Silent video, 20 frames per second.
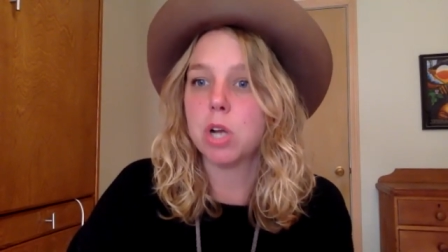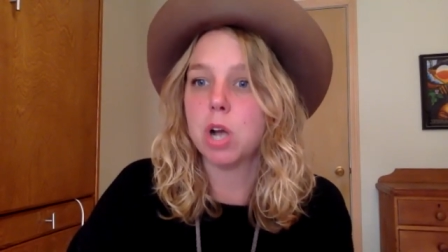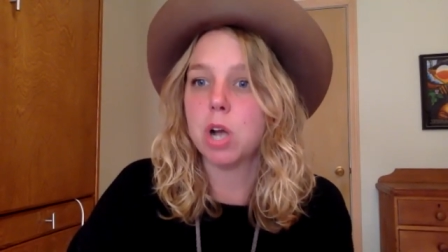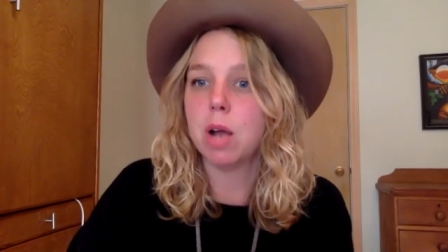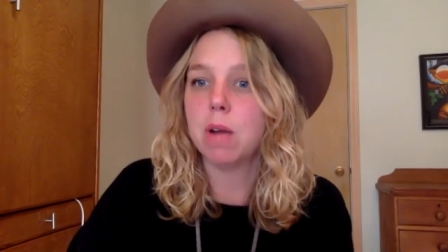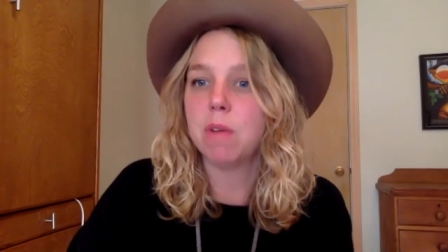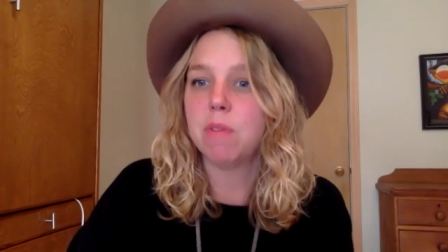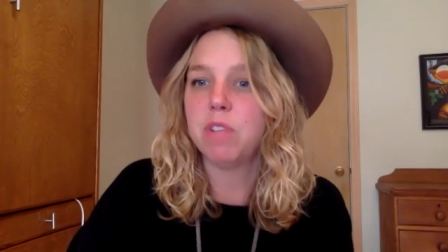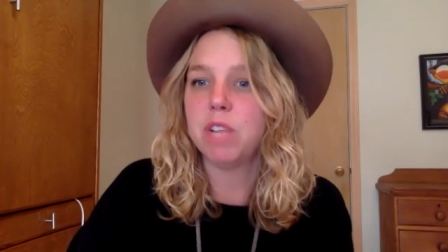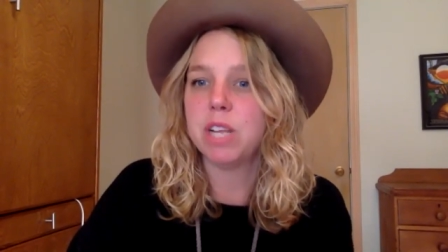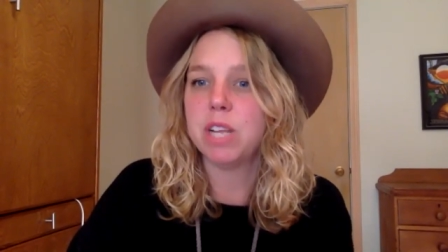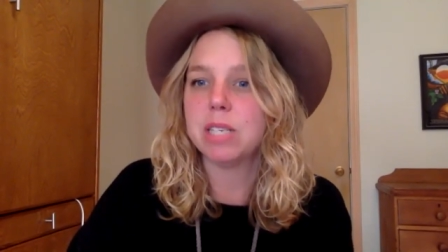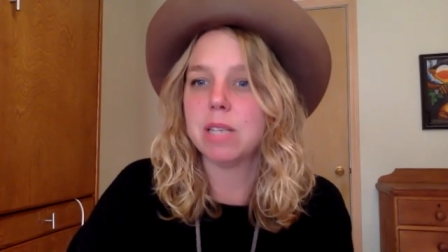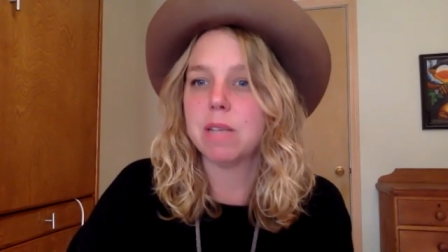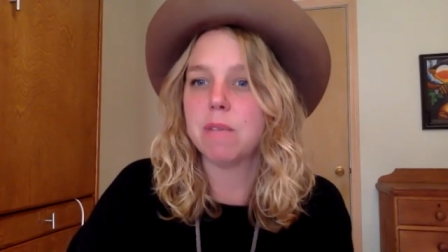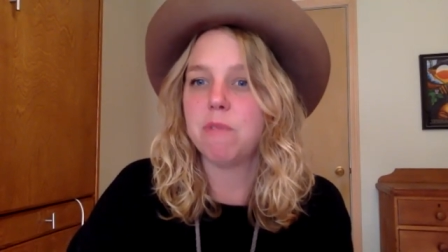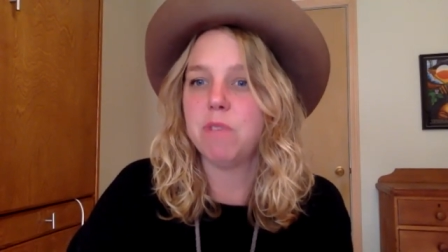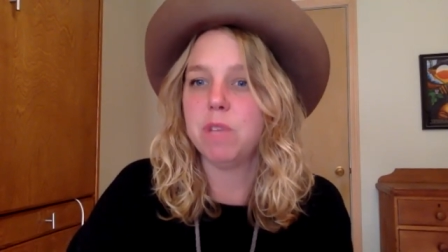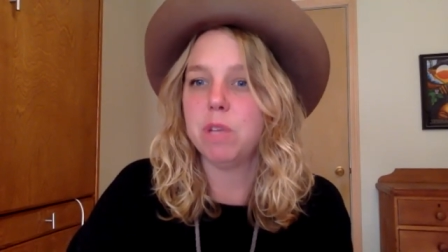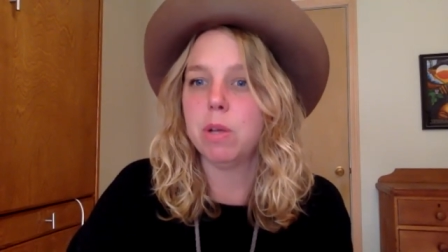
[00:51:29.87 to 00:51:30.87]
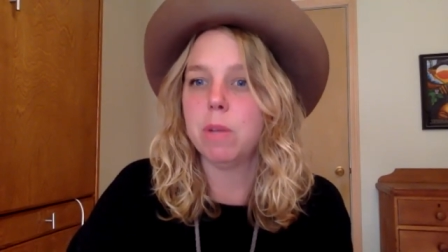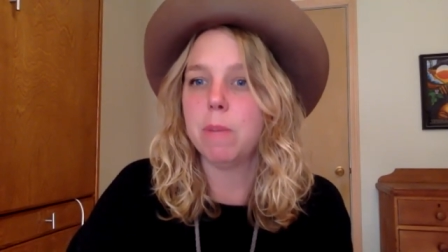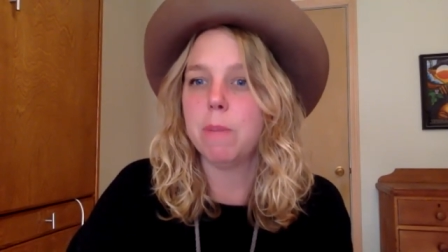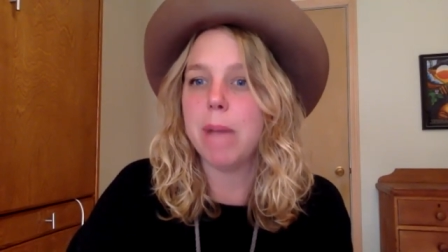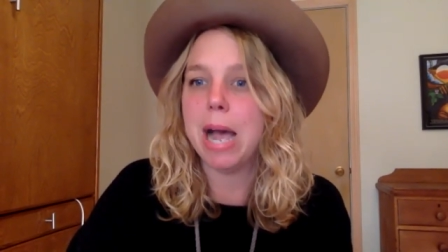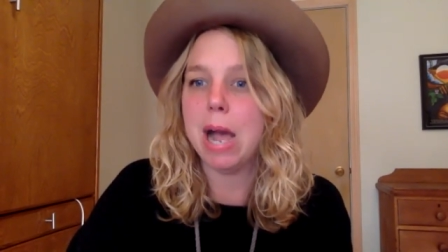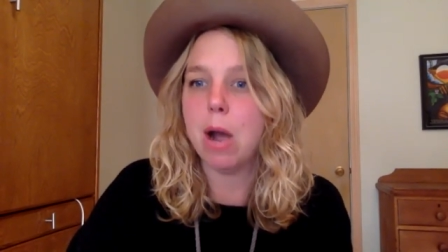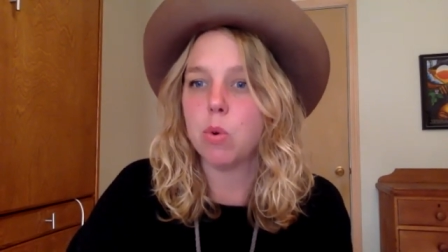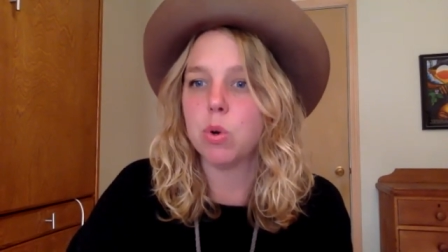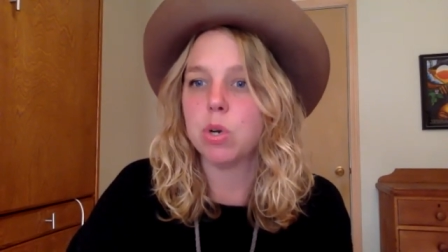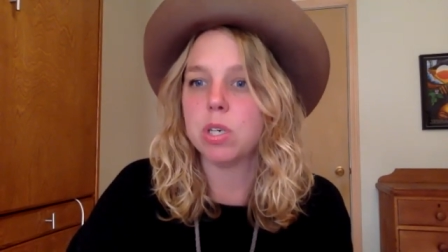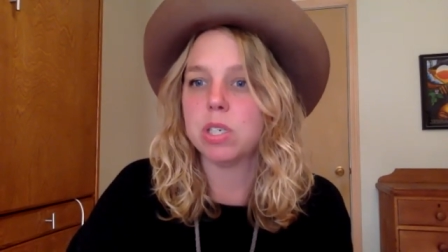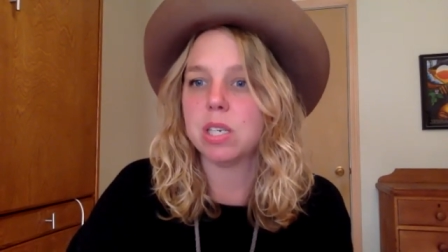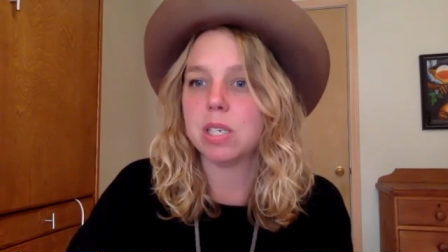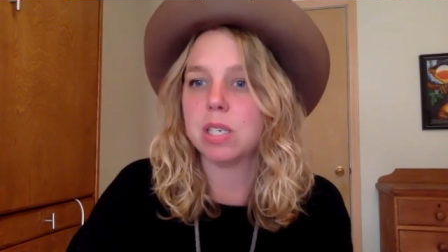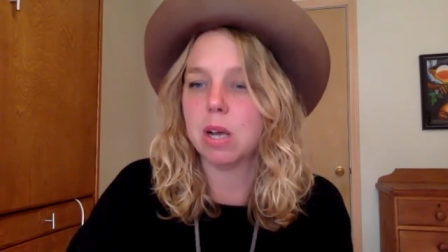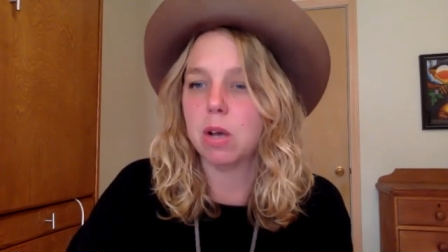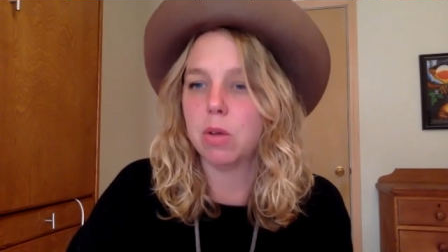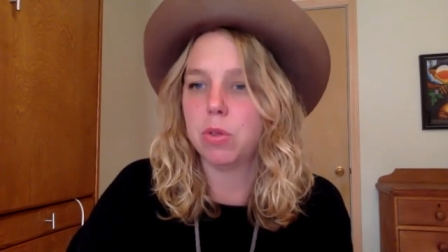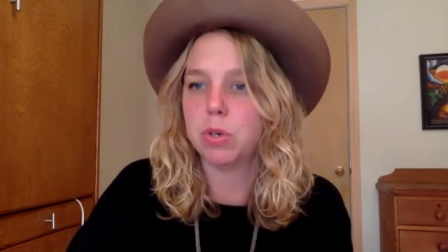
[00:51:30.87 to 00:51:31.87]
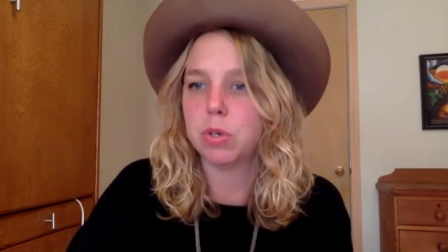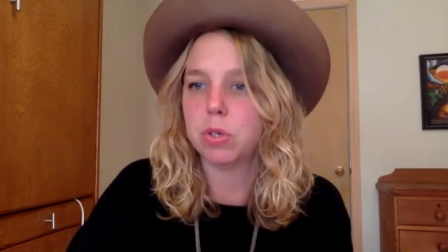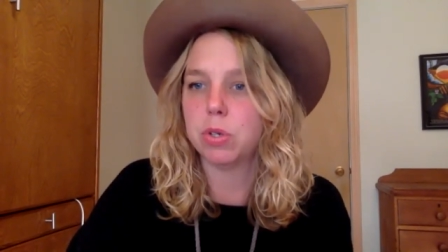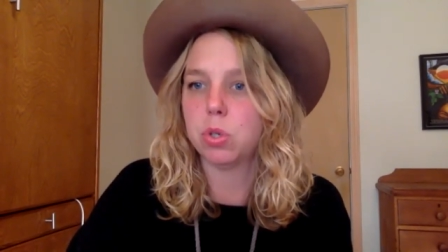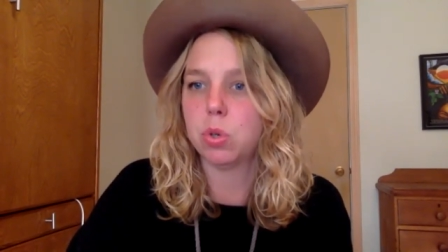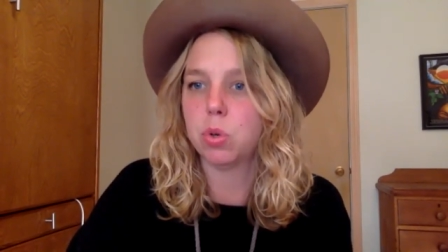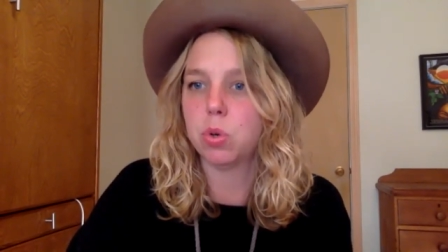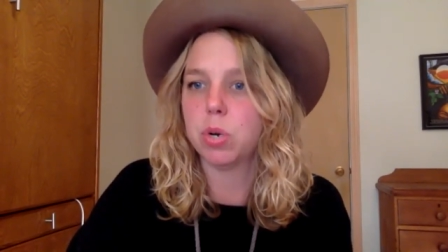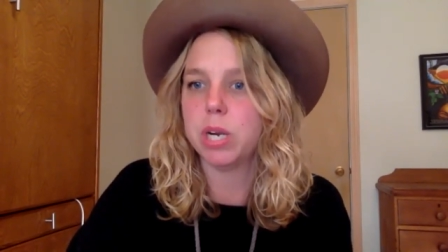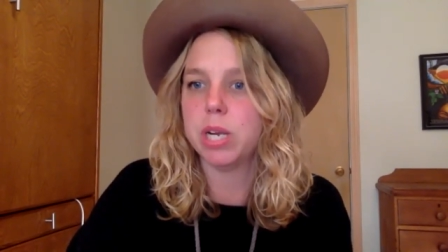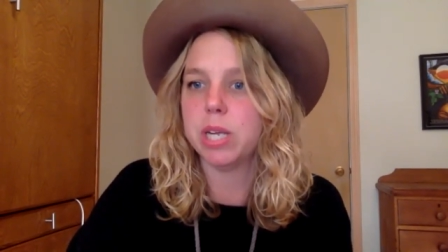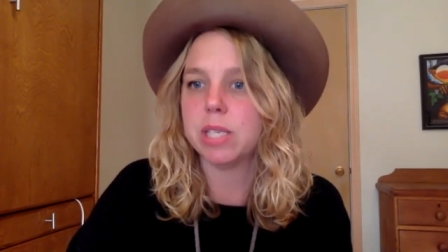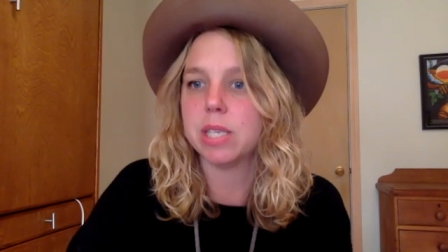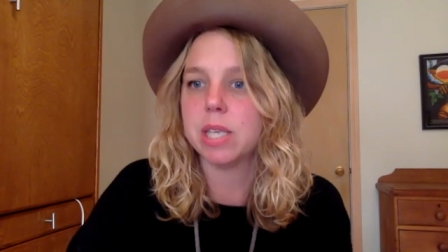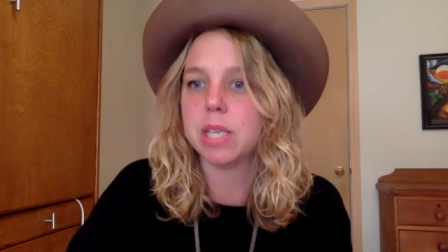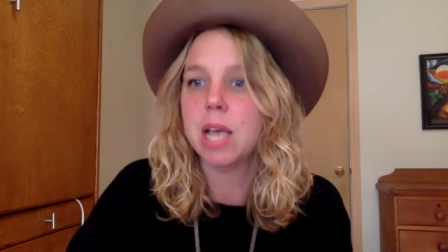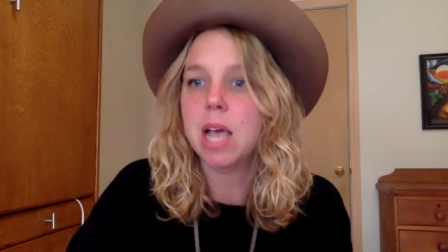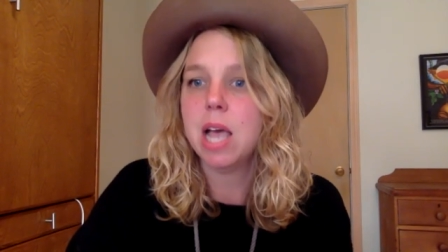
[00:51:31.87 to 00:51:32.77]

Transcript: conflict to feel empowered to tell their stories.